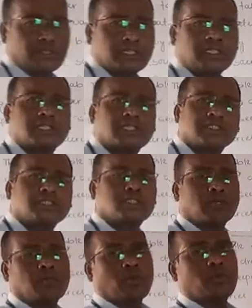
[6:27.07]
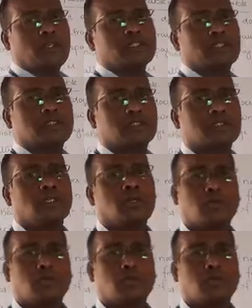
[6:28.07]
that increasing their populations,